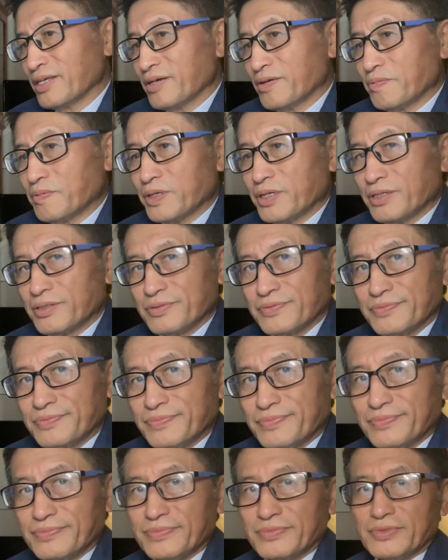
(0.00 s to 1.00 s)
Well,
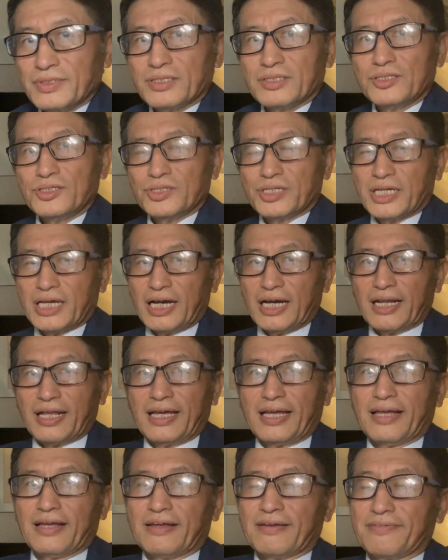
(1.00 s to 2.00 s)
you gotta
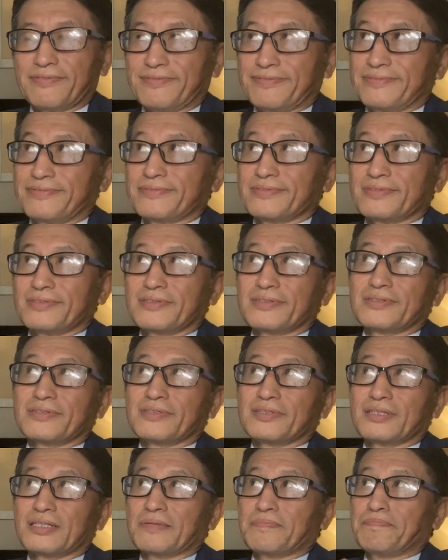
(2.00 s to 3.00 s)
have
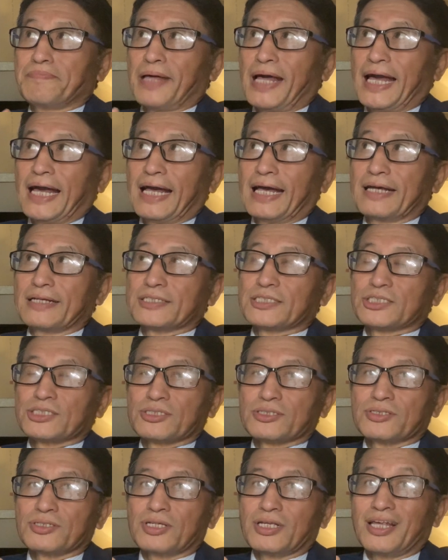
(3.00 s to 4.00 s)
the
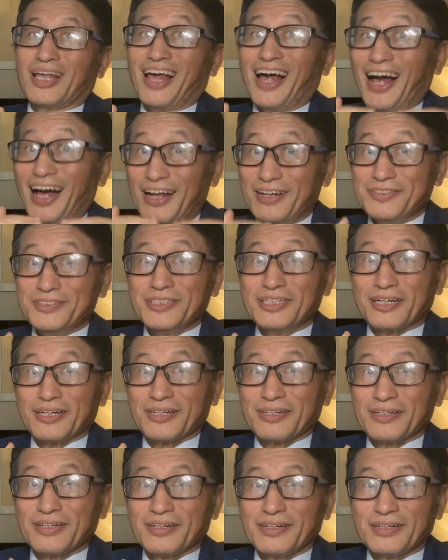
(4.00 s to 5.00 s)
patch
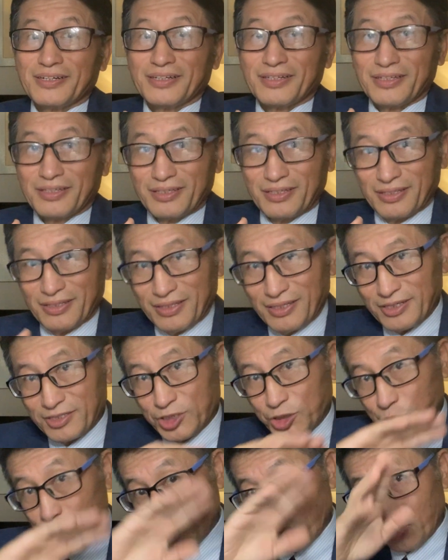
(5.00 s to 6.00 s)
under the
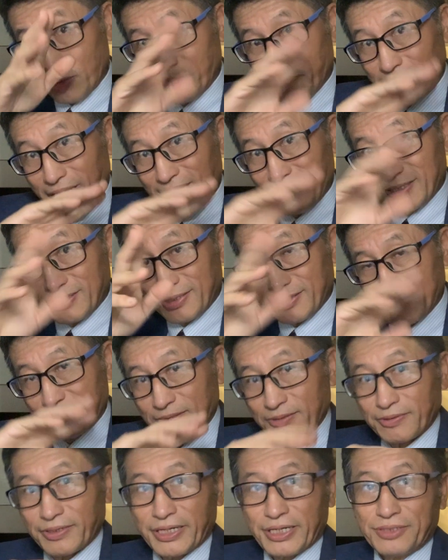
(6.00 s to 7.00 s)
shore-based
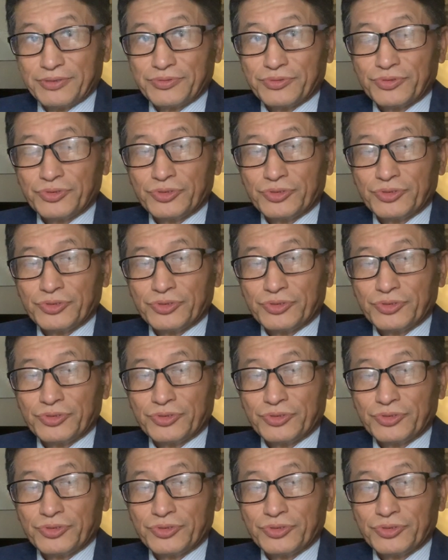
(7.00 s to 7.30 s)
crane.